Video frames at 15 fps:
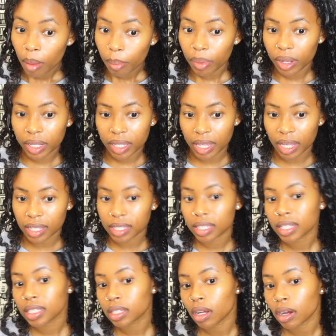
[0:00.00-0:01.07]
But yes,
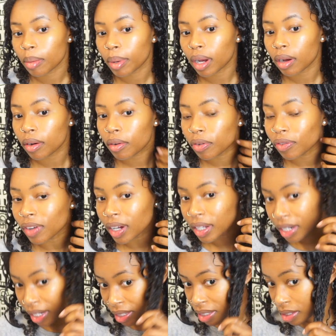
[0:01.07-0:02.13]
let's talk about
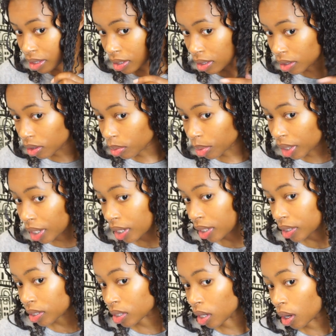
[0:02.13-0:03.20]
finances a little
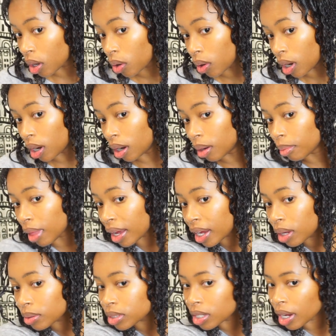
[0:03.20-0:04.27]
bit. So like
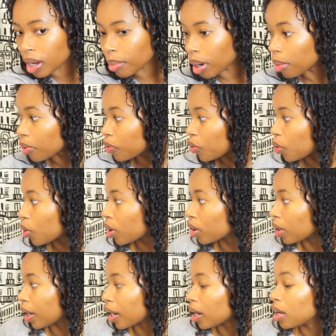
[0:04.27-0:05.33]
I was talking about before,
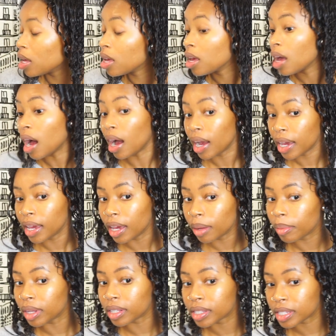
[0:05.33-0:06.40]
like I
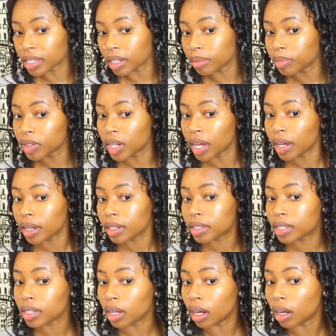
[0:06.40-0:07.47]
am in some
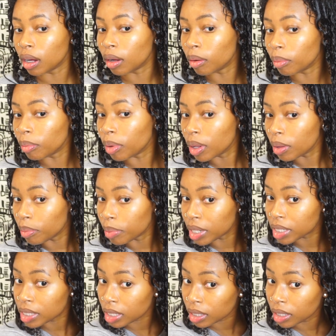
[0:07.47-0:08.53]
debt,
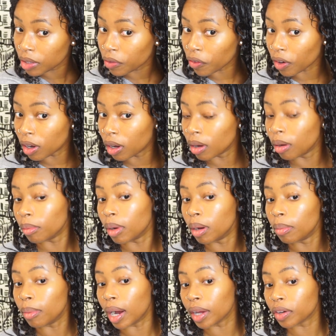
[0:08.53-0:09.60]
basically
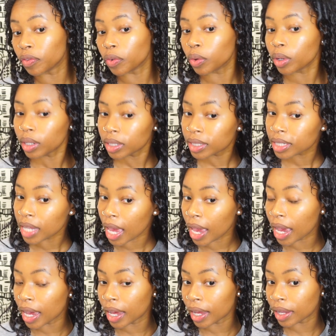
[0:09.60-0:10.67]
from my divorce
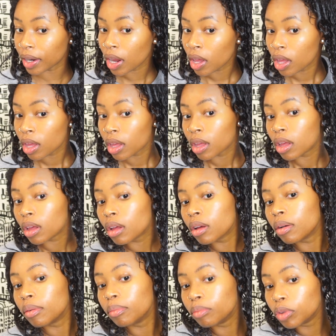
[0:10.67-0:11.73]
and
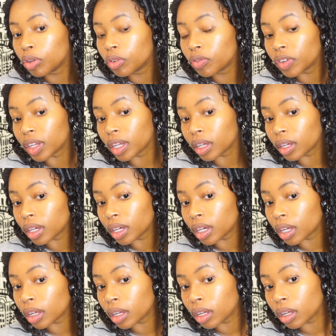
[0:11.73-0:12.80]
moving